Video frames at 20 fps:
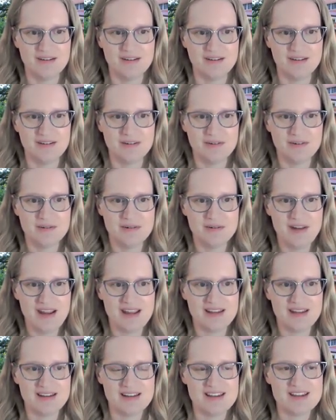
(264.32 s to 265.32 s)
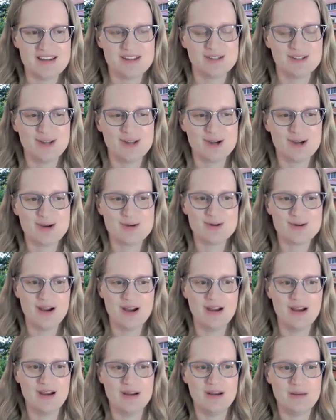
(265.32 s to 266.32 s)
All right. So
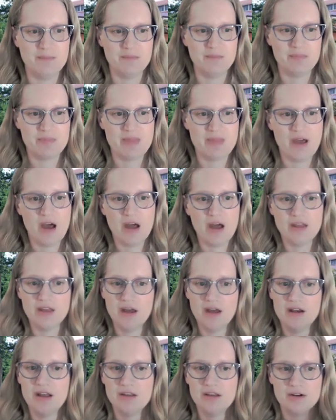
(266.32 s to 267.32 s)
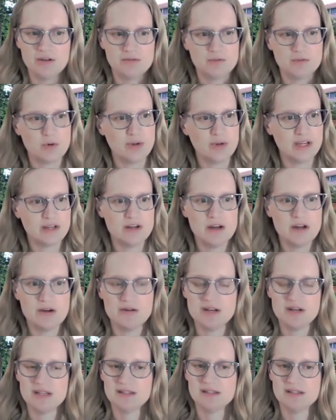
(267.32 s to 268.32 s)
another quick
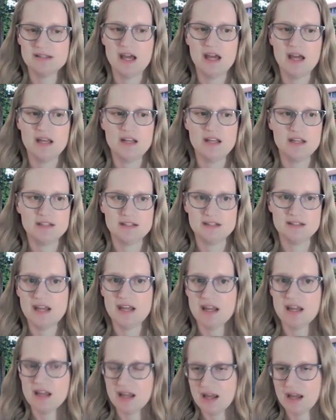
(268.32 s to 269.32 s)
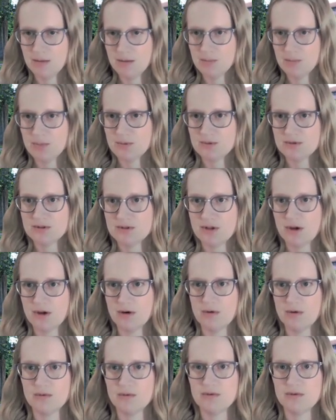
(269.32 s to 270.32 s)
note is that it's a day camp.
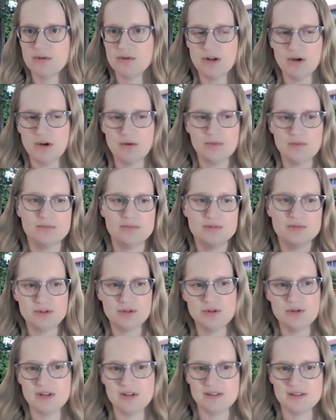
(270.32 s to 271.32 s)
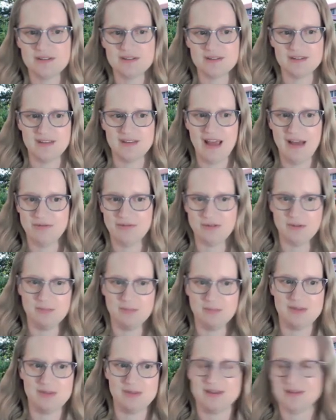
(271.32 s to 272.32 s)
So, you know, students have to
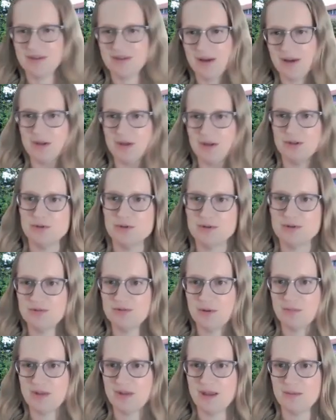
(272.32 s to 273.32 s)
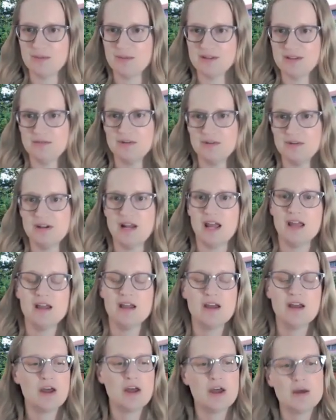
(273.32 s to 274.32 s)
be coming to and from campus every day,
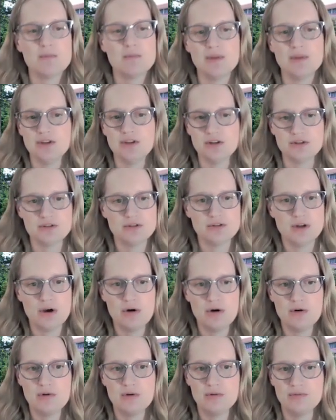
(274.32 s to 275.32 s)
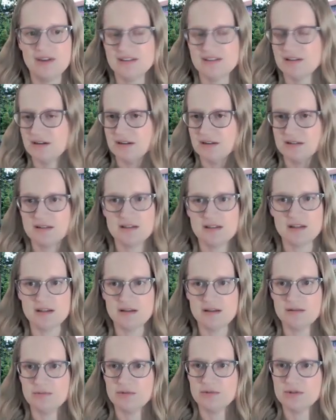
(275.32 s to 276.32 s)
but there's no
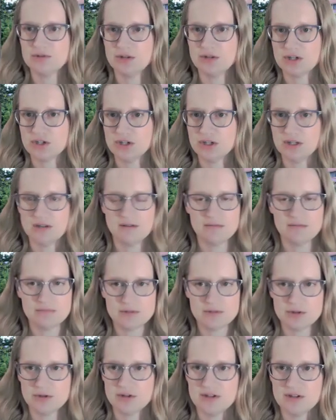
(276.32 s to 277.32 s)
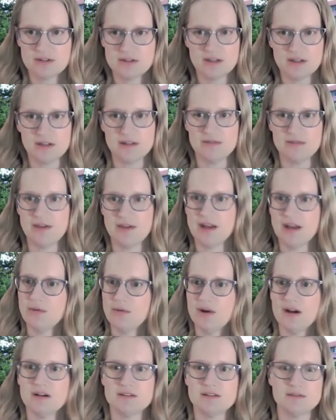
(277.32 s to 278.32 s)
residency restriction. Students could live
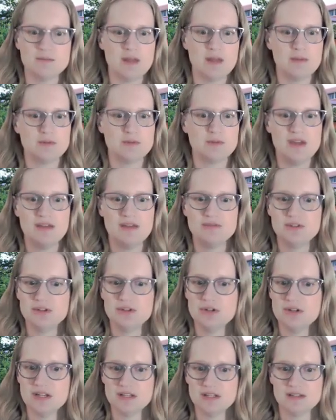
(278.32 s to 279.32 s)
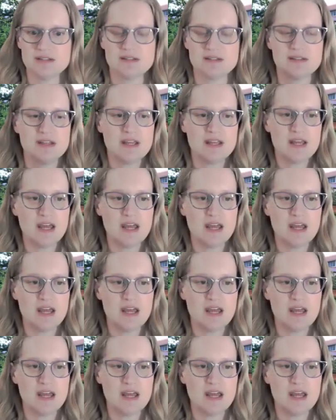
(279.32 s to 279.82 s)
anywhere. Sometimes we have students